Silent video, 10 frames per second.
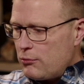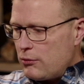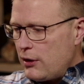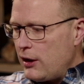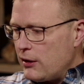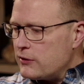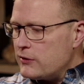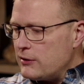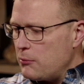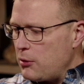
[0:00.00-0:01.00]
in a
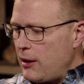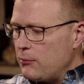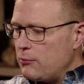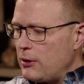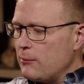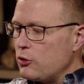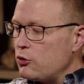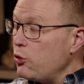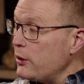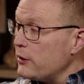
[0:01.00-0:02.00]
sense, it become, becomes a
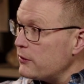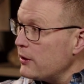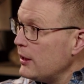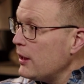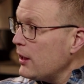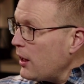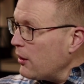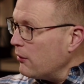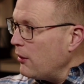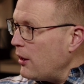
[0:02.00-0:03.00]
twist in
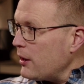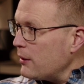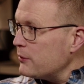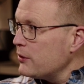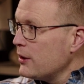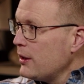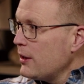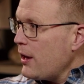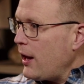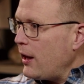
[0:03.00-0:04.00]
our lives.
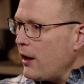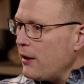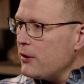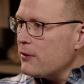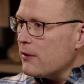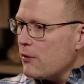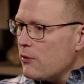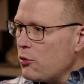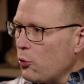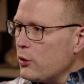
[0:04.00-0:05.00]
And I, and I think
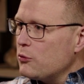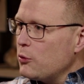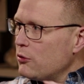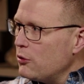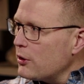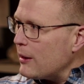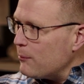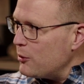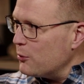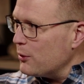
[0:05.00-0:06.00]
the reason we look at
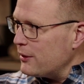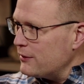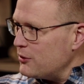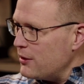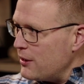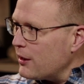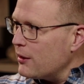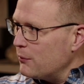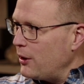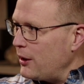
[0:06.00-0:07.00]
manure in such a
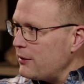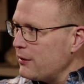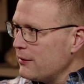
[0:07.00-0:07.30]
negative light,